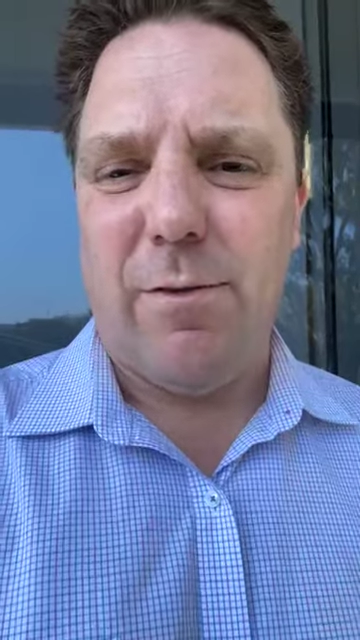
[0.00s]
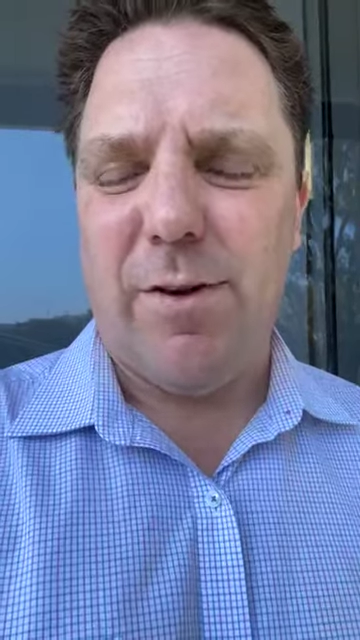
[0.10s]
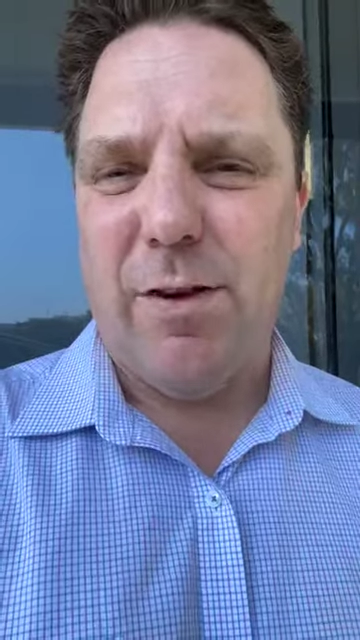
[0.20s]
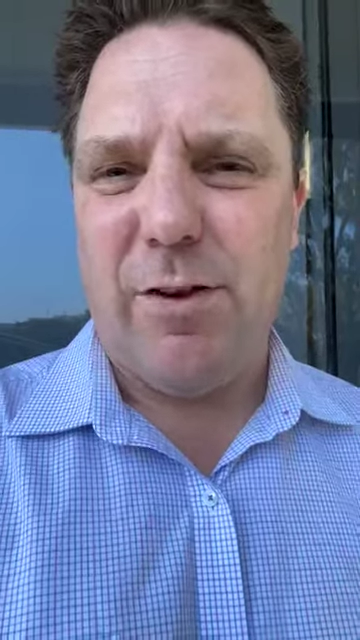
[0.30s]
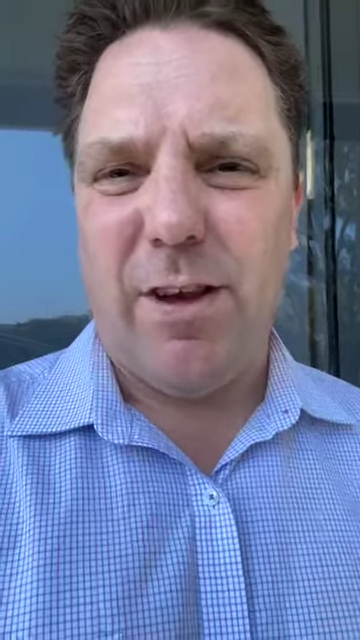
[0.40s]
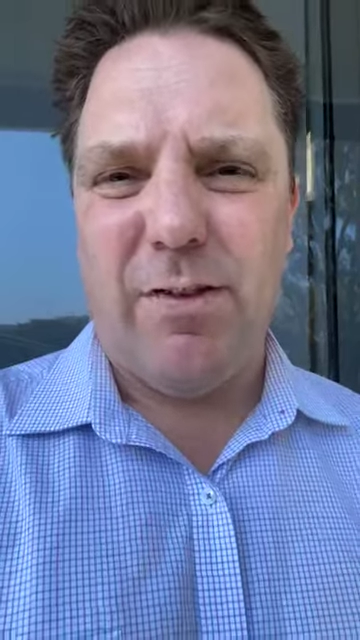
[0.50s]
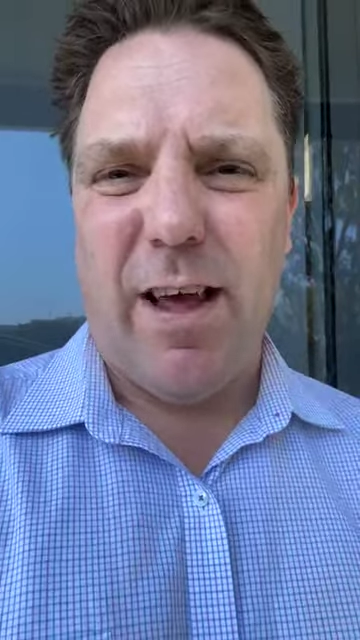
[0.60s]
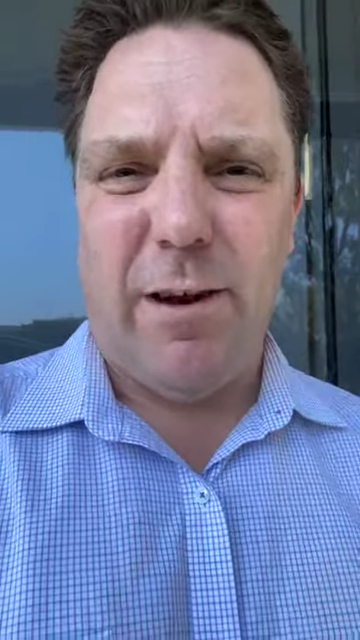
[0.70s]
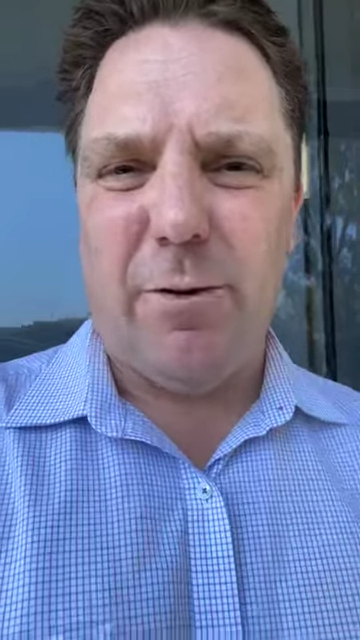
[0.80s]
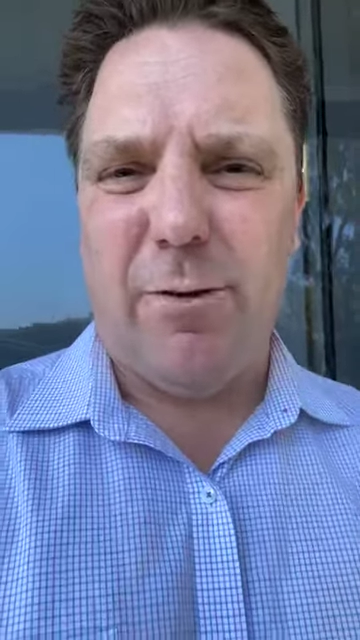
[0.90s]
retention
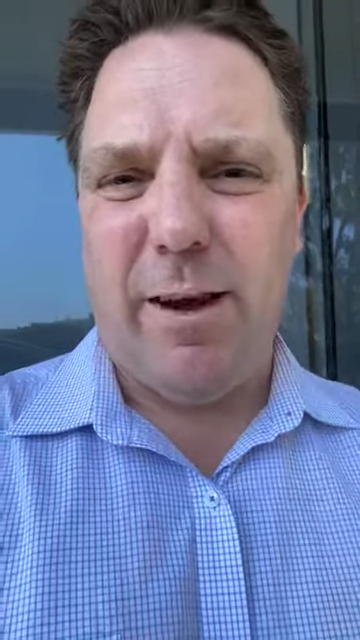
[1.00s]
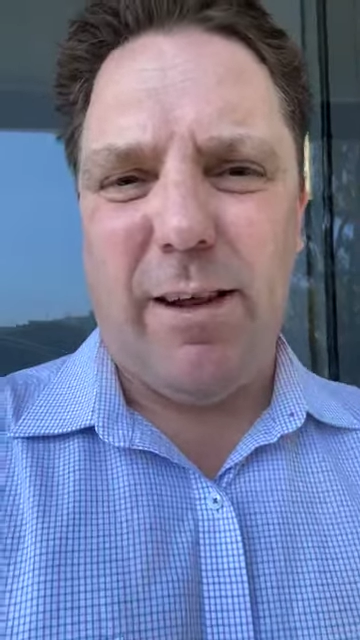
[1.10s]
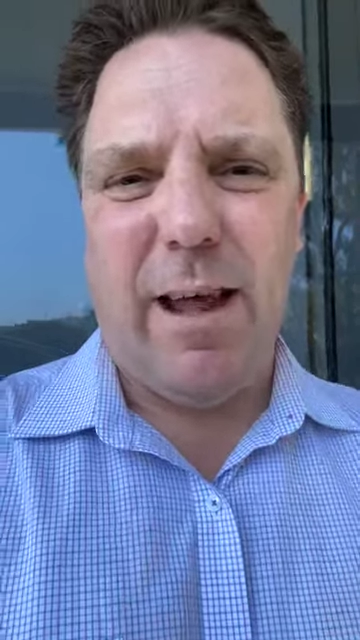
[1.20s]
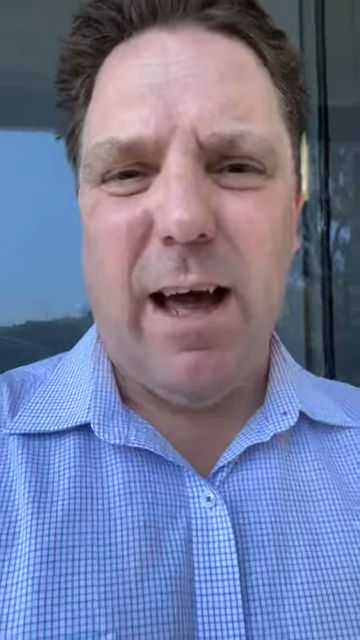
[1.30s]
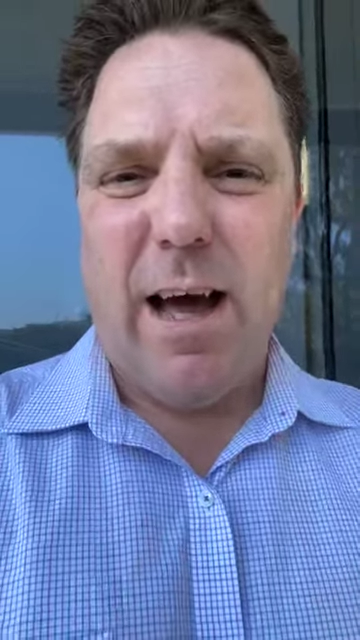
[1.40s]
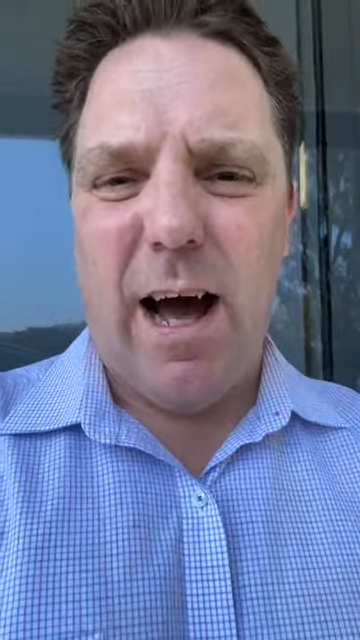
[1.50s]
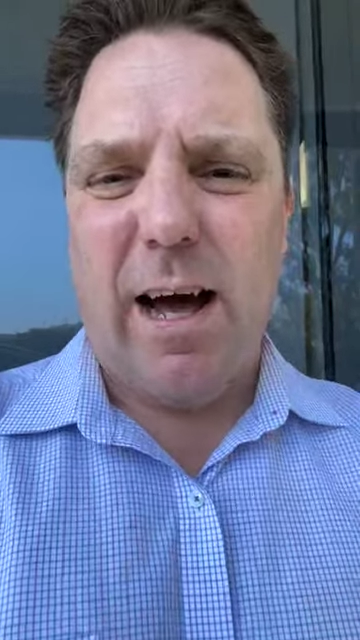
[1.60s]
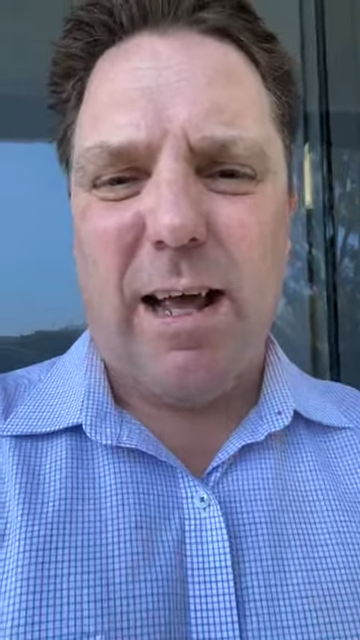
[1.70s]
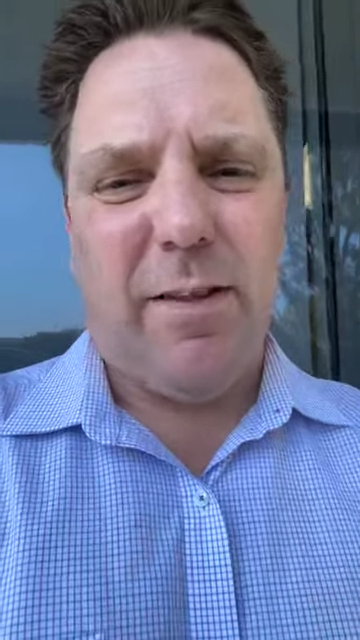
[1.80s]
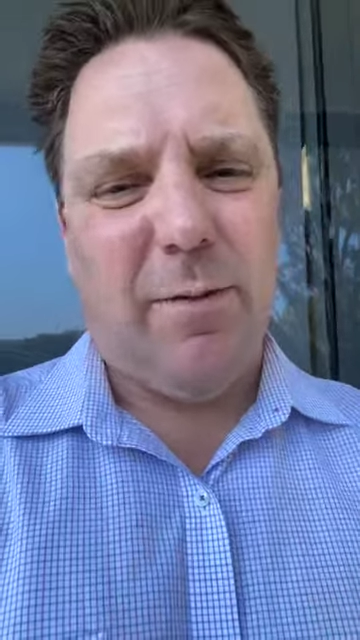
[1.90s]
is handled correctly,
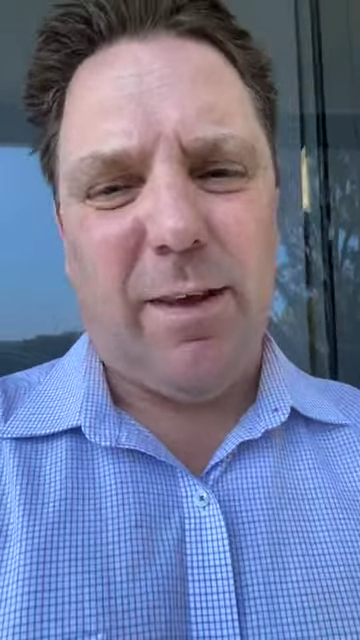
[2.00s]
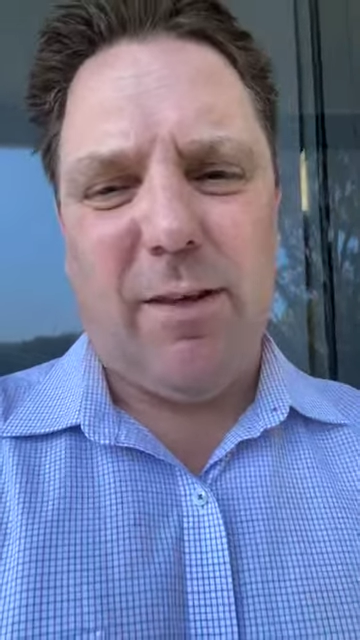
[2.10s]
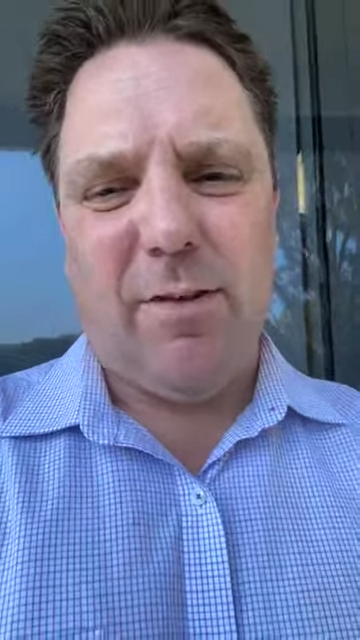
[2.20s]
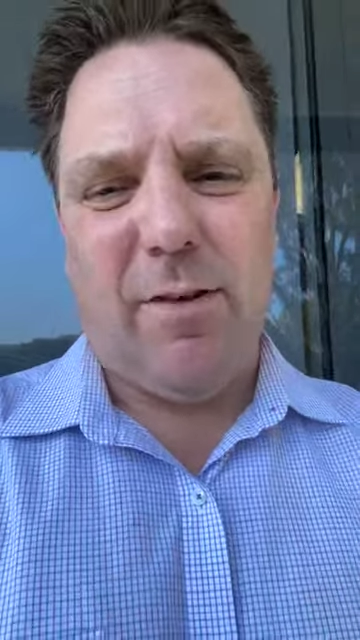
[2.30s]
either